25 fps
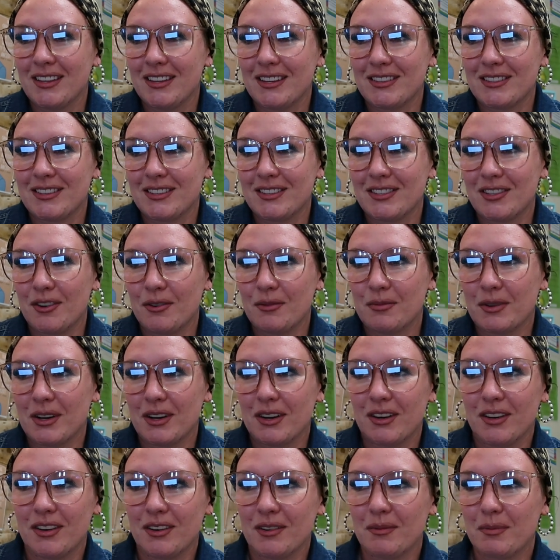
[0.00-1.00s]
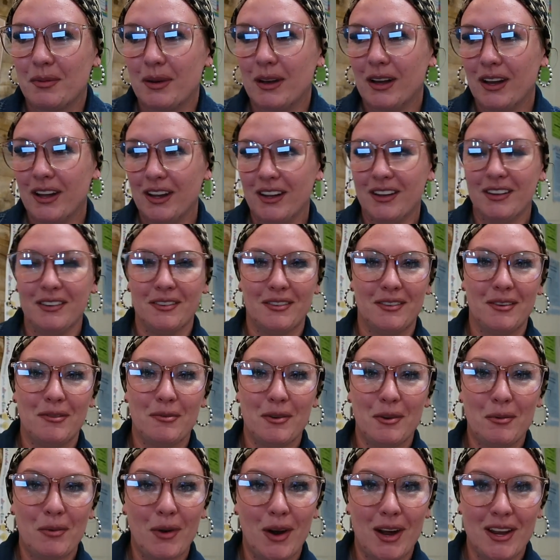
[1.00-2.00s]
this is so weird, but
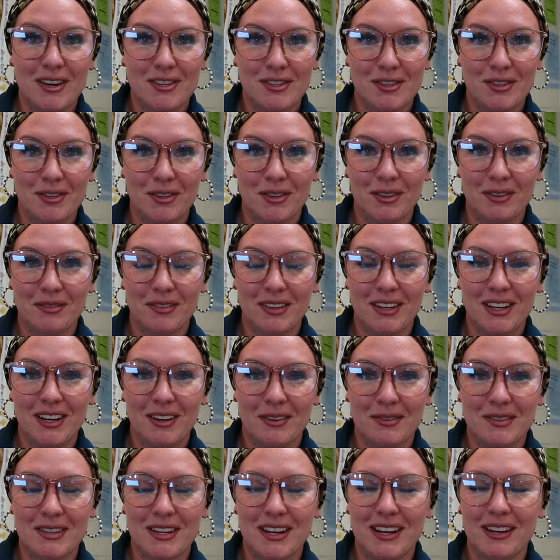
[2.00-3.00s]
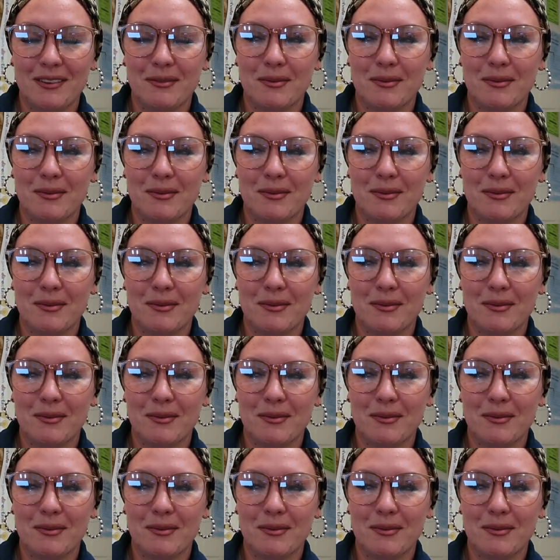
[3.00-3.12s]
we watched your video today.